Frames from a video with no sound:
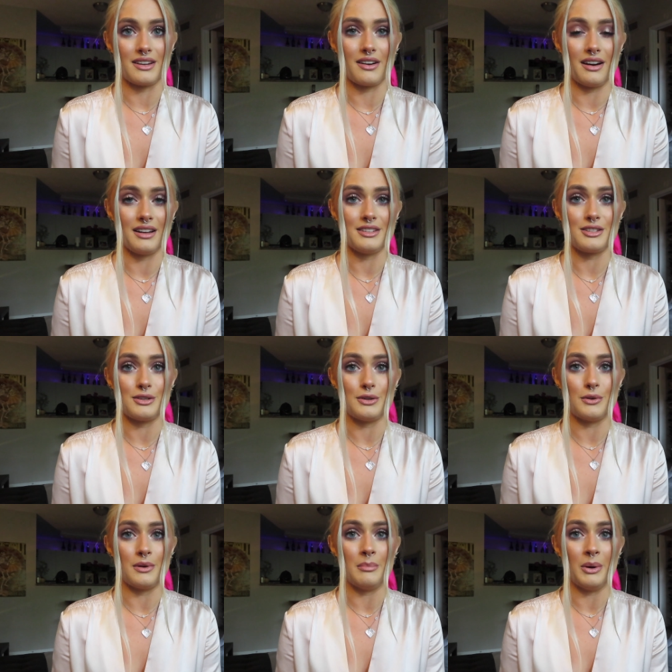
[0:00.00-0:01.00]
gone
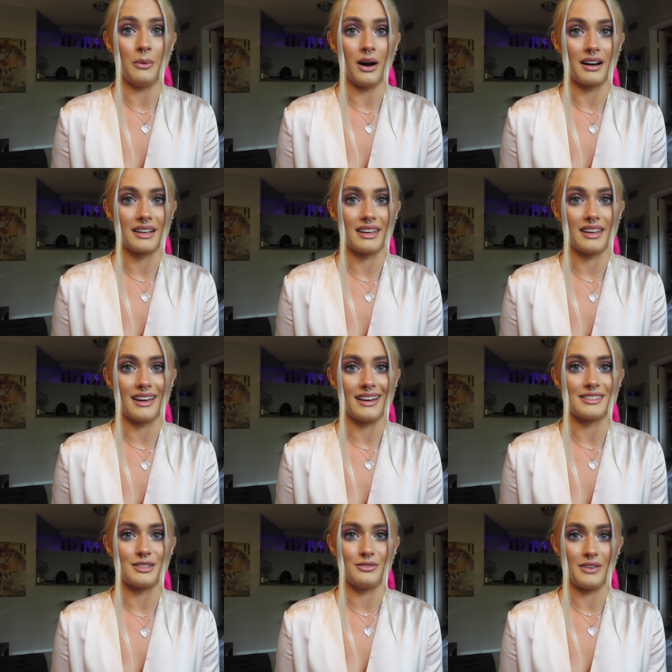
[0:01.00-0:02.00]
to Milwaukee
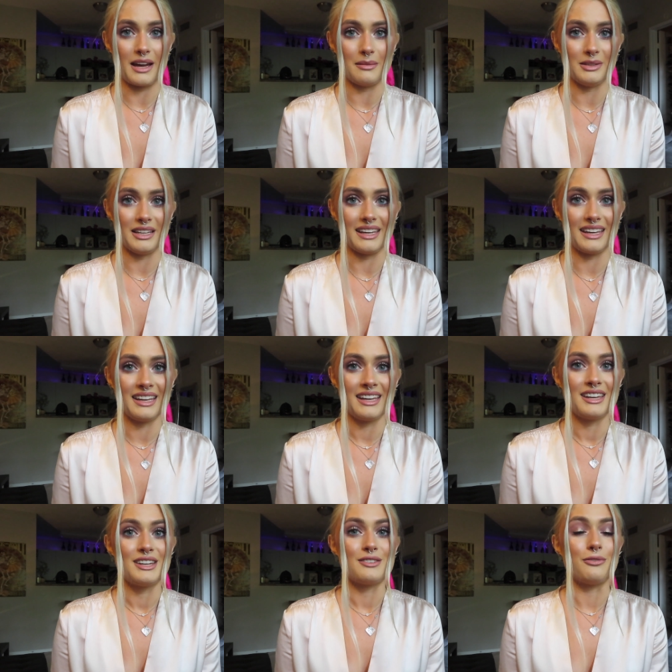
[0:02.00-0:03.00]
as a family
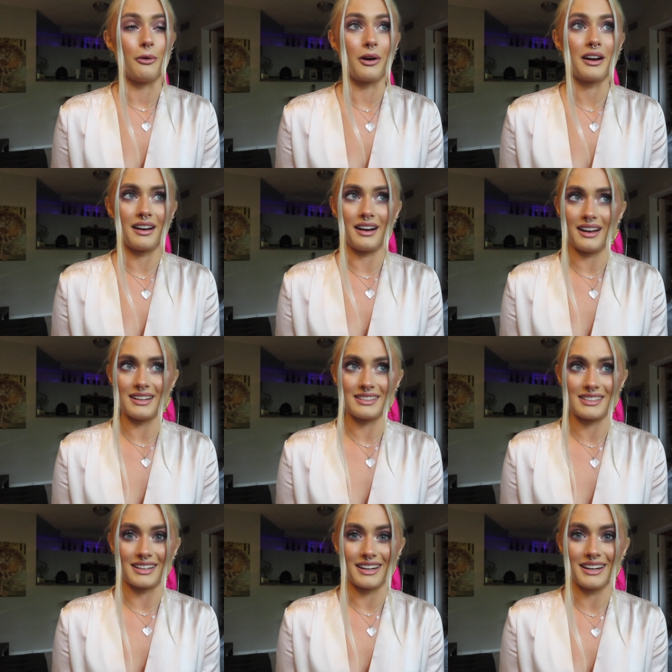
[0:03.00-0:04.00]
for a
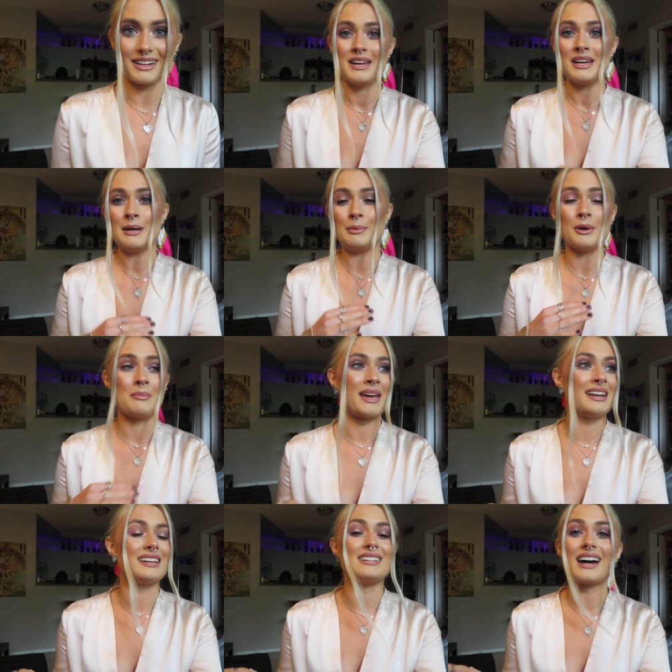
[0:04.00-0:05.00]
concert, but we made
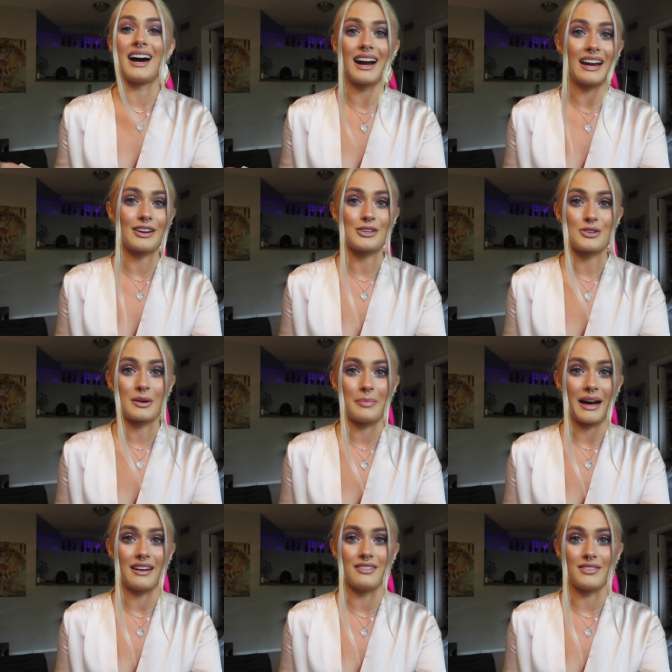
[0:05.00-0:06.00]
an entire trip
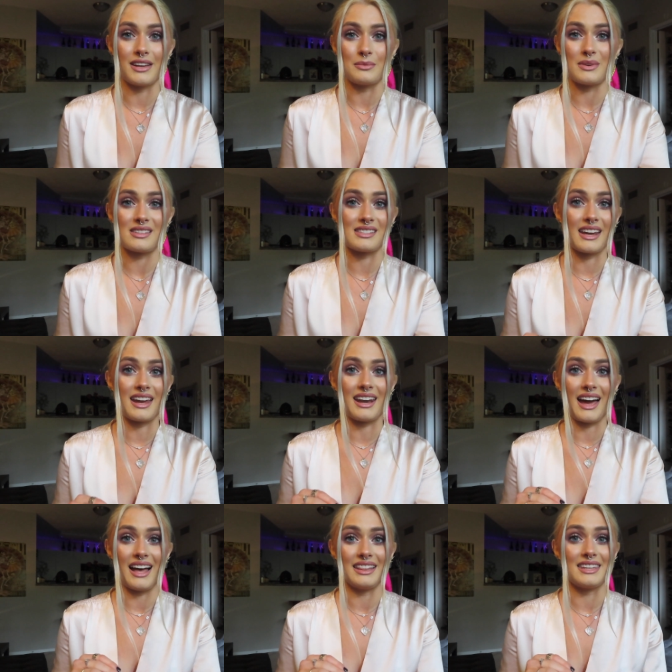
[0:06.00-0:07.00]
out of it. We stayed
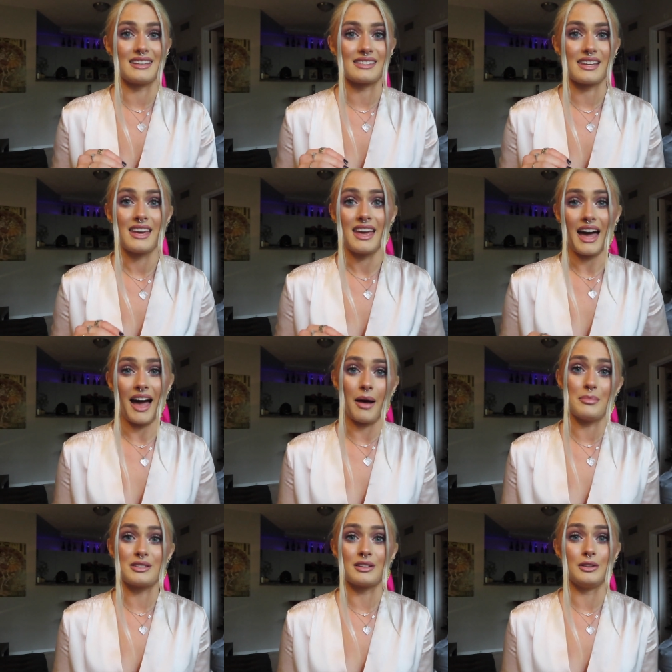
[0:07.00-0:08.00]
at this
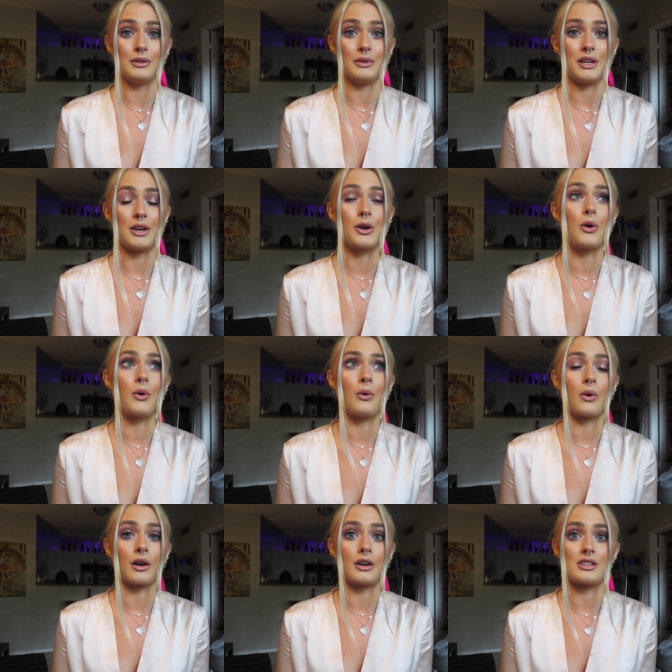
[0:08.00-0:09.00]
absolutely
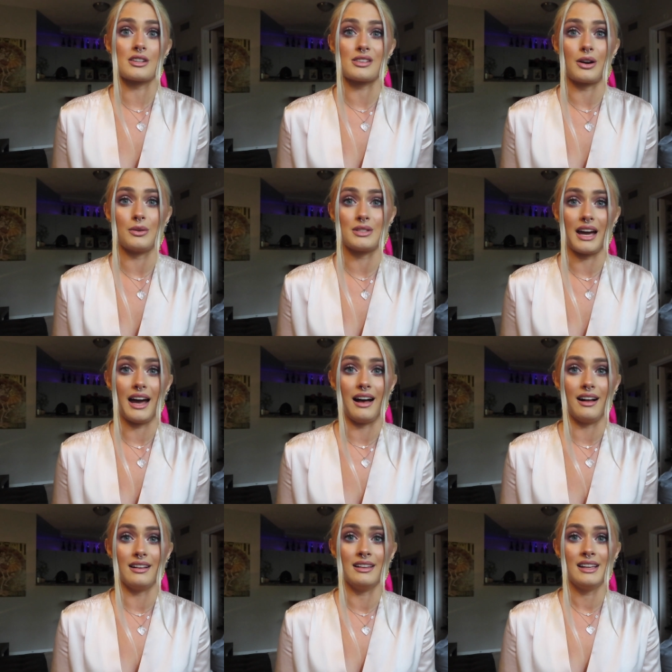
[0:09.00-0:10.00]
gorgeous
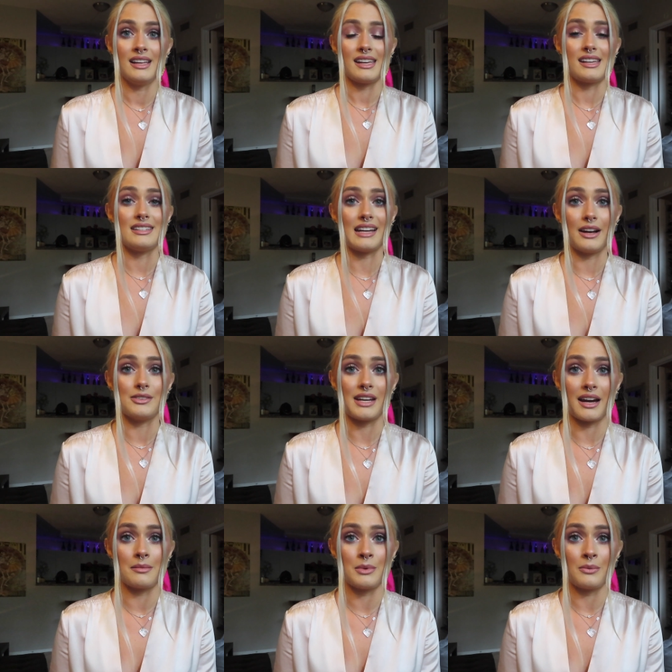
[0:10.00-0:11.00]
hotel in
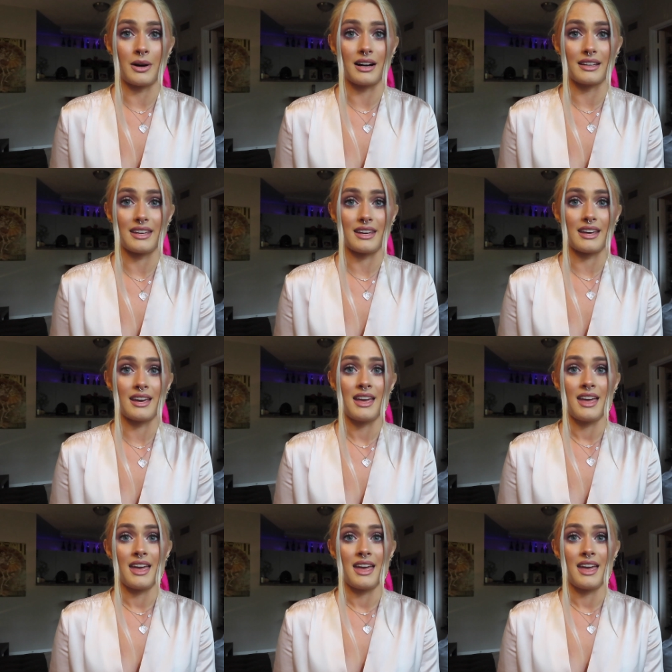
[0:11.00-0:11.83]
downtown Milwaukee,